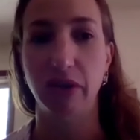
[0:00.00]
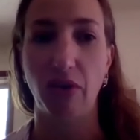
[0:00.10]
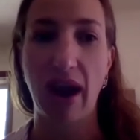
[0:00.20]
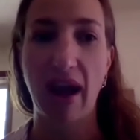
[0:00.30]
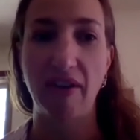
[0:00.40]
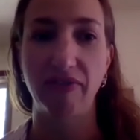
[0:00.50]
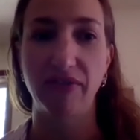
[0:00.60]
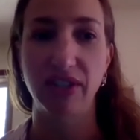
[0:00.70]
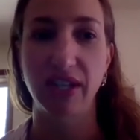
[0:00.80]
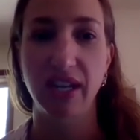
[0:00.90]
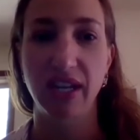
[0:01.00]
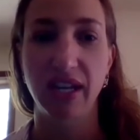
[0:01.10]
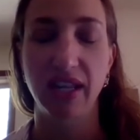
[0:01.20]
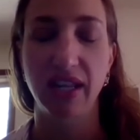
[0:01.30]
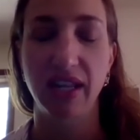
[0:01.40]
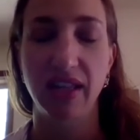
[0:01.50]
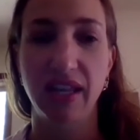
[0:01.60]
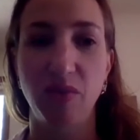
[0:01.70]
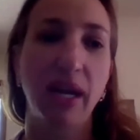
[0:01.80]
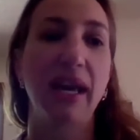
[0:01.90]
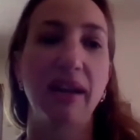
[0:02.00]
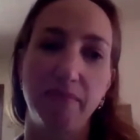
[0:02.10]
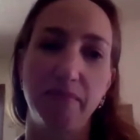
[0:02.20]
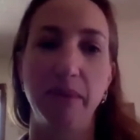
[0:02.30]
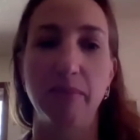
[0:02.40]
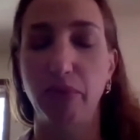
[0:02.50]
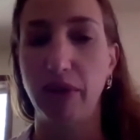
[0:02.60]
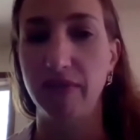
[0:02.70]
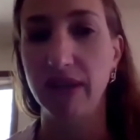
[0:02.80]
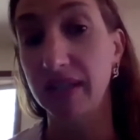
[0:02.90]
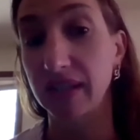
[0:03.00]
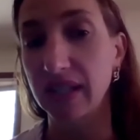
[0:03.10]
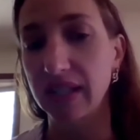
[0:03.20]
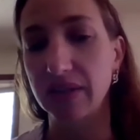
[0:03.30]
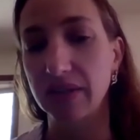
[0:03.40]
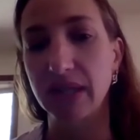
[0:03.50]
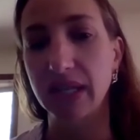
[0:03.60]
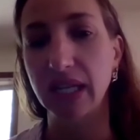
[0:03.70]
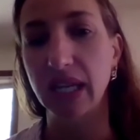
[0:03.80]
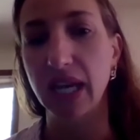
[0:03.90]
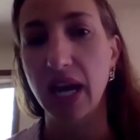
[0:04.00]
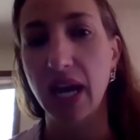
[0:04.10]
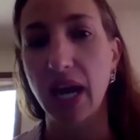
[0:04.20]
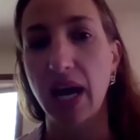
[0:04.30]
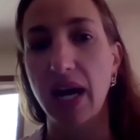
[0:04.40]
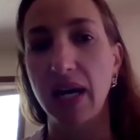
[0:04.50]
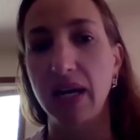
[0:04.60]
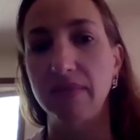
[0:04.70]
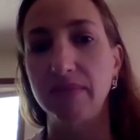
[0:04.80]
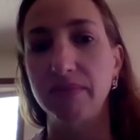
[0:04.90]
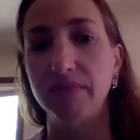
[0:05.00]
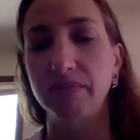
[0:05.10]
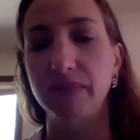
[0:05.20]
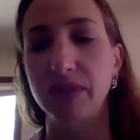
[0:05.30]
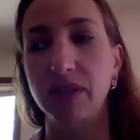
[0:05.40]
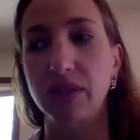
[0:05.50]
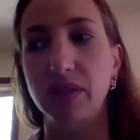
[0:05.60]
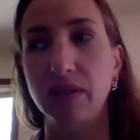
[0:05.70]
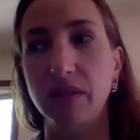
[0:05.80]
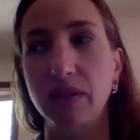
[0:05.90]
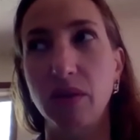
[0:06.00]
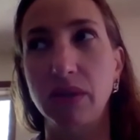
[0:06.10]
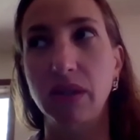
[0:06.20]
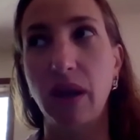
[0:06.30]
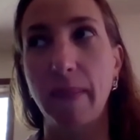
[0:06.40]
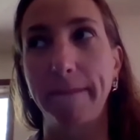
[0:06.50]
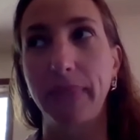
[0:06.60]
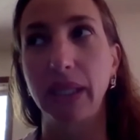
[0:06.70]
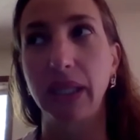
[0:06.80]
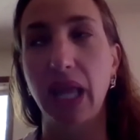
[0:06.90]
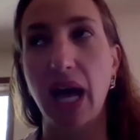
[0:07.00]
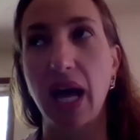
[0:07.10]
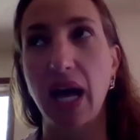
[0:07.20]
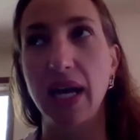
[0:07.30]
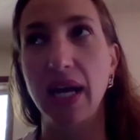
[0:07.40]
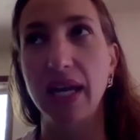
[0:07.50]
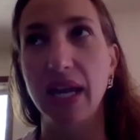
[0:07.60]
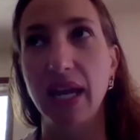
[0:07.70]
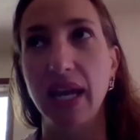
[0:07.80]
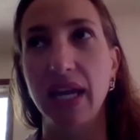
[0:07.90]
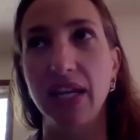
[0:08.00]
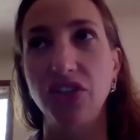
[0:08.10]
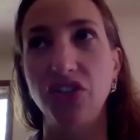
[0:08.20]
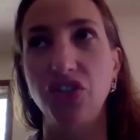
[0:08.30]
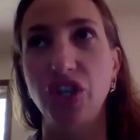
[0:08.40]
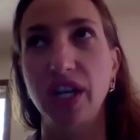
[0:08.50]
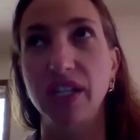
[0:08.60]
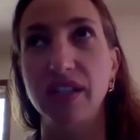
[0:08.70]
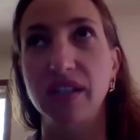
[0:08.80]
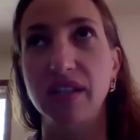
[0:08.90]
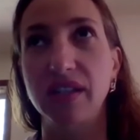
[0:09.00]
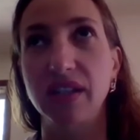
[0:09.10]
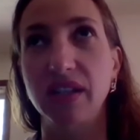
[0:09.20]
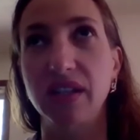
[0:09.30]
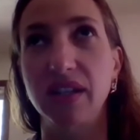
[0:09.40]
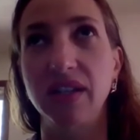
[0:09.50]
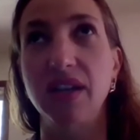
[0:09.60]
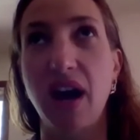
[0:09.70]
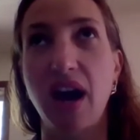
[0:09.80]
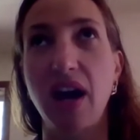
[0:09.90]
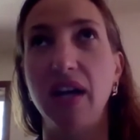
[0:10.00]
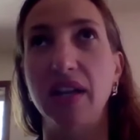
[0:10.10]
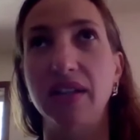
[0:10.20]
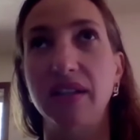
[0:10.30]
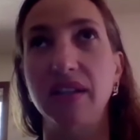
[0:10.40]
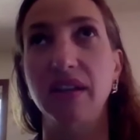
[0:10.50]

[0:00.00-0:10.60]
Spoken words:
the craft than what I had previously doing. So subplot is just not